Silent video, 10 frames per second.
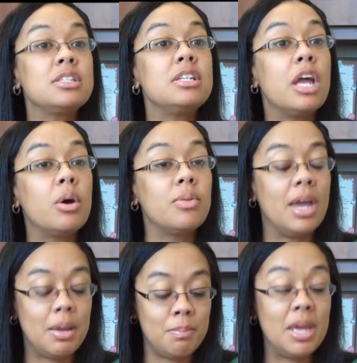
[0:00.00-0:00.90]
just know
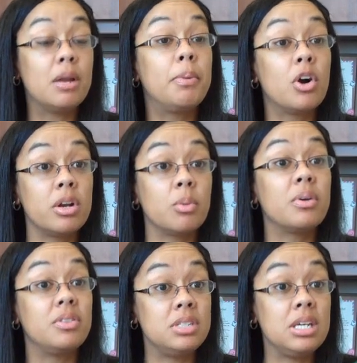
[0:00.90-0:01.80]
that being a partner
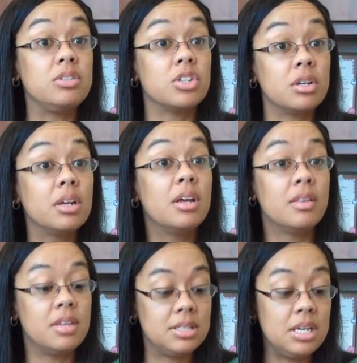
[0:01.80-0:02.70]
with the teacher
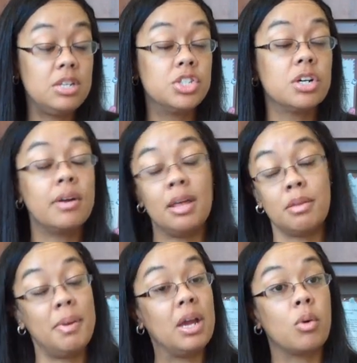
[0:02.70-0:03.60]
the teacher
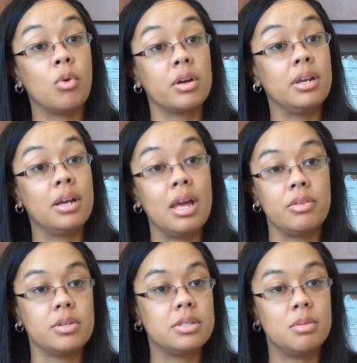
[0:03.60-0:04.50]
and the parent working
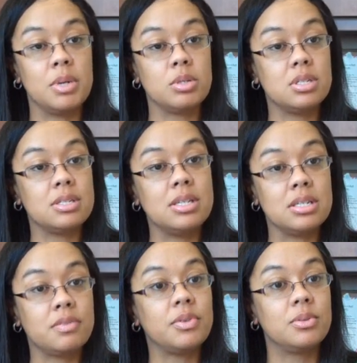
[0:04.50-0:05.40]
together is the most
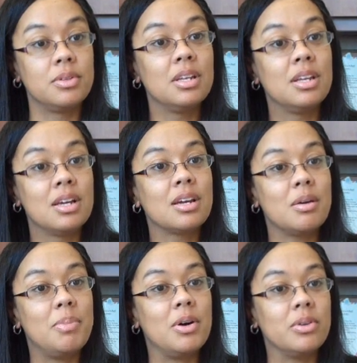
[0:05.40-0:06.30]
successful
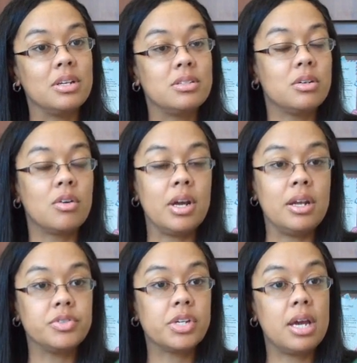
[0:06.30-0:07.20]
component to a
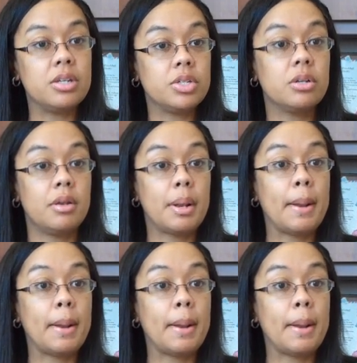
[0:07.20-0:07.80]
great education.